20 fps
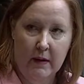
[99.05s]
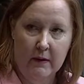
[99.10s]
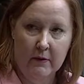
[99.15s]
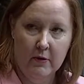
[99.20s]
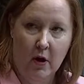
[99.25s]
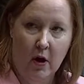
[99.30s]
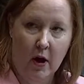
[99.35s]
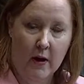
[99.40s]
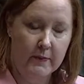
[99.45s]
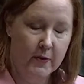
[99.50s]

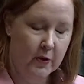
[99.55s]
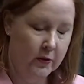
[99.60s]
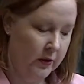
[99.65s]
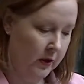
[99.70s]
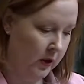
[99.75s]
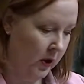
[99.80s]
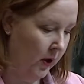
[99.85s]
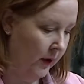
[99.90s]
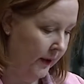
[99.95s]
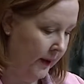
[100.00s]
time, Dr.
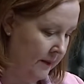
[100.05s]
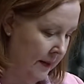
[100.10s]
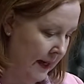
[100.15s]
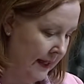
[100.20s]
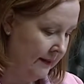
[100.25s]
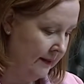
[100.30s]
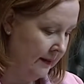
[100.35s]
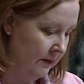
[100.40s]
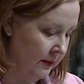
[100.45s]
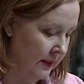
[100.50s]
Colin
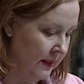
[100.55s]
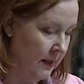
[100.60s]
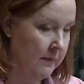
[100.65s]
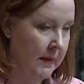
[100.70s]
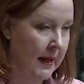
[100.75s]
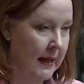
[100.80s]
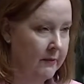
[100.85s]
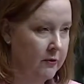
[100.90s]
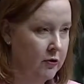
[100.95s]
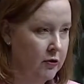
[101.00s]
Mason, was
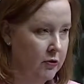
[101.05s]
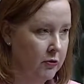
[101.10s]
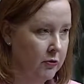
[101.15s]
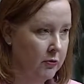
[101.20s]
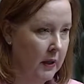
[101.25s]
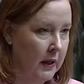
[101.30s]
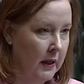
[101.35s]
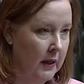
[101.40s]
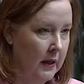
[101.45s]
about to